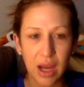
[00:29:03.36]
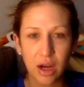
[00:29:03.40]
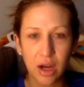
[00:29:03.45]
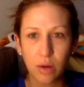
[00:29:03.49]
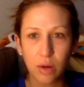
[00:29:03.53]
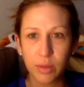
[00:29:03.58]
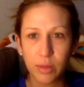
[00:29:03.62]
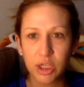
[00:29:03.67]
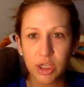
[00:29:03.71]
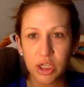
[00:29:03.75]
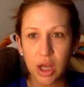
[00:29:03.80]
I
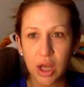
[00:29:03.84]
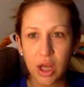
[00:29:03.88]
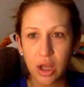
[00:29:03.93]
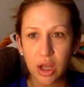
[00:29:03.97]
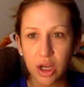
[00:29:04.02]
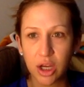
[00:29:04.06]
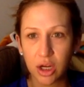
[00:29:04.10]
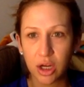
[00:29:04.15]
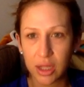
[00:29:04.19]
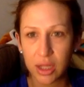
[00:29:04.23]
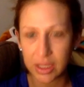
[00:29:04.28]
know, Michelle,
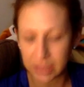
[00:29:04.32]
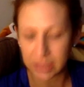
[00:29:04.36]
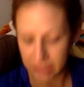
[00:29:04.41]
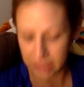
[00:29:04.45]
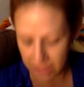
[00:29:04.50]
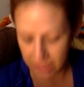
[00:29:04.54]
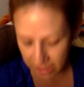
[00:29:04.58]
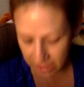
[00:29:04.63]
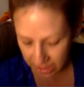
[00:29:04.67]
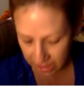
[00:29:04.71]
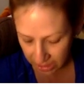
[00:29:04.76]
you're
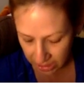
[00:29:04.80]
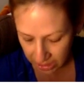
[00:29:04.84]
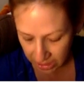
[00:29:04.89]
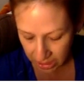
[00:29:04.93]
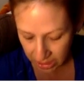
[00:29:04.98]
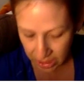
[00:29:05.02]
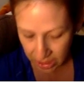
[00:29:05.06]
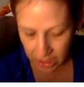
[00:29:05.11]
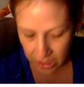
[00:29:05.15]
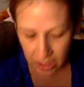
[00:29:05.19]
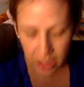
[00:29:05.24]
listening in.
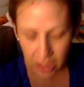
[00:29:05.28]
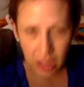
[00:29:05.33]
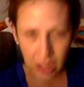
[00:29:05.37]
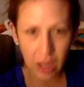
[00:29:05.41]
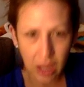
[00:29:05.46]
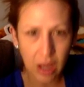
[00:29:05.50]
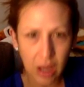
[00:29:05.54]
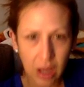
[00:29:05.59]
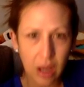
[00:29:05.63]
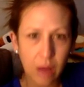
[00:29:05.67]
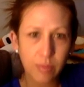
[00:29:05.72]

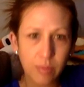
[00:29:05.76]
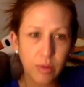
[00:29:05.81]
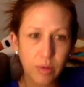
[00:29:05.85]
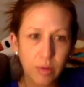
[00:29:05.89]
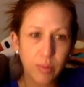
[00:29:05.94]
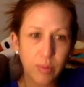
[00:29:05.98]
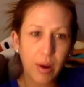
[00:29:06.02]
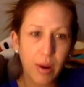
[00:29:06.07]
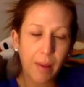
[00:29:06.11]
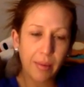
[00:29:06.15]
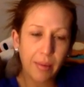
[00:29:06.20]
You
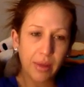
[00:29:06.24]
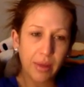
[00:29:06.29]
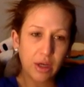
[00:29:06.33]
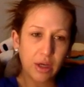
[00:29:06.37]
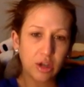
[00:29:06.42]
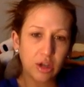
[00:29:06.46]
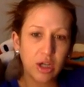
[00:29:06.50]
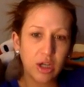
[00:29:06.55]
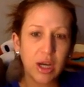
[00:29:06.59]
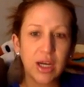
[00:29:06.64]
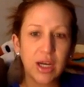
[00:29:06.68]
probably
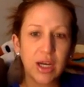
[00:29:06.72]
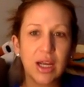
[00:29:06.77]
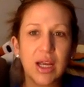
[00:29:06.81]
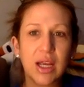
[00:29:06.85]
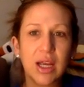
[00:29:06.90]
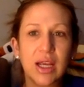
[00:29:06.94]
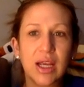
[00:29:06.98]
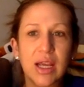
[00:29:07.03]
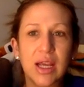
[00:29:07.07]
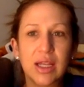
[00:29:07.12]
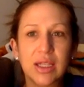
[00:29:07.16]
are trying to
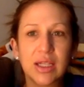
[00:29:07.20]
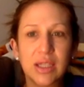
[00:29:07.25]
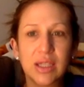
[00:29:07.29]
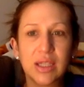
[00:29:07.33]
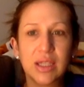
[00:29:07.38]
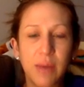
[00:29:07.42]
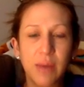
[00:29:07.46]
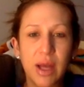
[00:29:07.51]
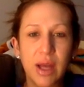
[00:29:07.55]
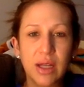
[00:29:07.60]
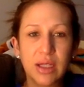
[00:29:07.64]
get kids
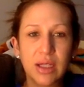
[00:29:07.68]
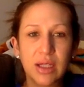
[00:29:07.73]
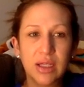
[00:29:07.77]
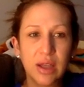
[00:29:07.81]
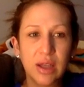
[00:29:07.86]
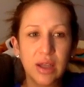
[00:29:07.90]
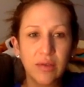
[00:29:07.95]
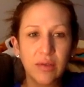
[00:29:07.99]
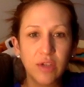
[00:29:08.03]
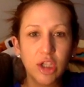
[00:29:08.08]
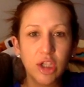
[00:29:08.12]
to bed and
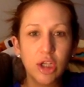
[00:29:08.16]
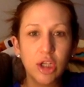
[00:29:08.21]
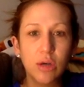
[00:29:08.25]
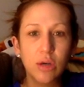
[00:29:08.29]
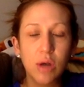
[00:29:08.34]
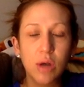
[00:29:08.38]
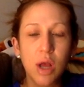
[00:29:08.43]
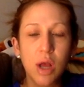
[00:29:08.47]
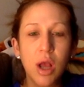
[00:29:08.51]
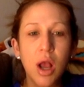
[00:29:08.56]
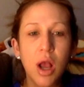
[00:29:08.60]
stuff too.
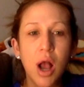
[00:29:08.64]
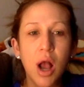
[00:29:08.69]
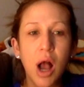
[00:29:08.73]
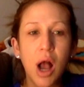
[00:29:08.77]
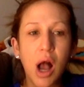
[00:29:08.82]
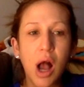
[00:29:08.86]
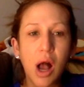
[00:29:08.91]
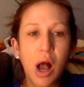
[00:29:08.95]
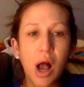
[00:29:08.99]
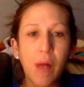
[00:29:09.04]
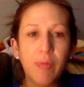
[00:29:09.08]

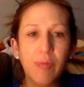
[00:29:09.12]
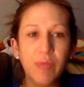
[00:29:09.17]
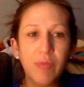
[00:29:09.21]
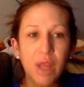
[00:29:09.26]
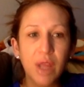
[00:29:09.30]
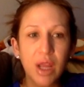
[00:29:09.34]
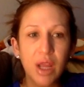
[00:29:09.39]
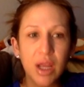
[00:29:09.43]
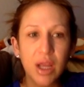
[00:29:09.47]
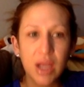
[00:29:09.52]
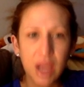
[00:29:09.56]

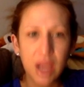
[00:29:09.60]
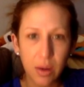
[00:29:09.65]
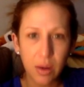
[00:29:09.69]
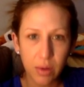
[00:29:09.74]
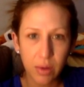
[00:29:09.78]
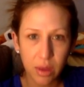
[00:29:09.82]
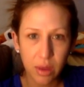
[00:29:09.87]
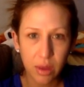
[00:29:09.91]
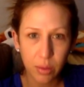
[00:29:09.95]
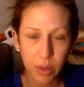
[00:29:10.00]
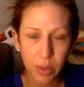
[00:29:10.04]
Get
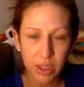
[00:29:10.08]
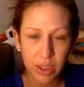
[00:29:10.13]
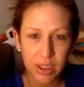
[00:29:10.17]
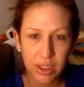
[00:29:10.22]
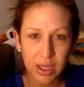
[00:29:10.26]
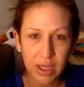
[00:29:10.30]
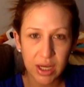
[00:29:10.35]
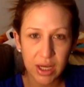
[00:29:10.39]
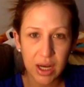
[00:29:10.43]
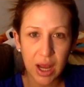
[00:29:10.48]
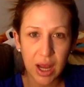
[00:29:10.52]
with the
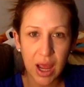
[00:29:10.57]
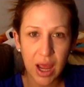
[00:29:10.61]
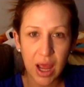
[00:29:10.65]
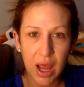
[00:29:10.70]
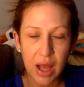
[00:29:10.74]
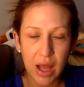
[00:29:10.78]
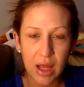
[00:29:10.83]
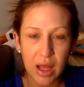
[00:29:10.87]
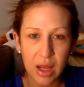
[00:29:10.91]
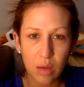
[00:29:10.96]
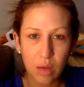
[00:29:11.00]
person,
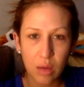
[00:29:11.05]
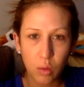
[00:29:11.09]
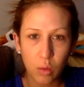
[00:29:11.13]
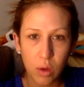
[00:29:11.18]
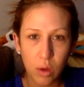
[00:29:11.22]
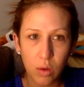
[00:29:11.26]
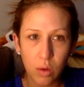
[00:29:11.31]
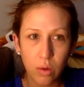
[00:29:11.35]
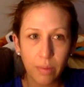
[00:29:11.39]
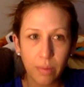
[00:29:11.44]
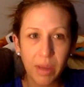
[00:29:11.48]
and then
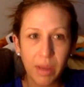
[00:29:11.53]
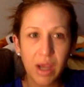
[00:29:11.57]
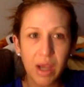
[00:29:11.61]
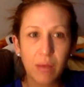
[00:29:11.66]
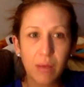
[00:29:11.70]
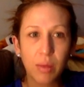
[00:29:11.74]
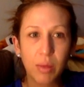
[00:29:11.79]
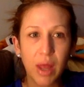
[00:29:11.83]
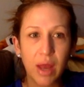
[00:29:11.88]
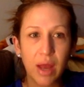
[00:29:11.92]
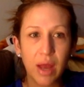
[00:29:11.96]
we will make
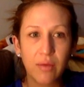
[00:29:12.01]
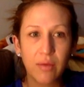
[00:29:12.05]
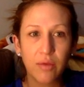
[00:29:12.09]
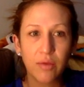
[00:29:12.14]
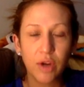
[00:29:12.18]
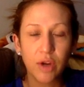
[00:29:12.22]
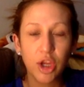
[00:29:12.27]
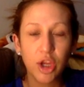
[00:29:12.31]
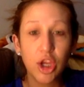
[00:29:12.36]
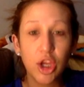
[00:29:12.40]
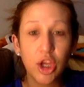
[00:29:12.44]
a plan for
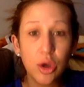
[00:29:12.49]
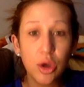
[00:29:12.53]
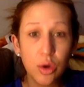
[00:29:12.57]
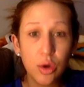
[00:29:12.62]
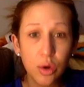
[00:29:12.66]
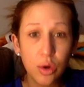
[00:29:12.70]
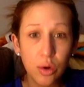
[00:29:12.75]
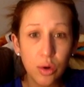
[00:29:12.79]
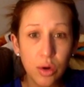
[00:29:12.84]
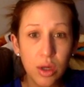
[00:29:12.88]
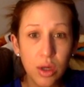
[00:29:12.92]

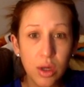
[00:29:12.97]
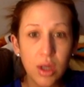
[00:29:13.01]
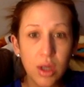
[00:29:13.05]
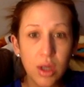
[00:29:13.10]
you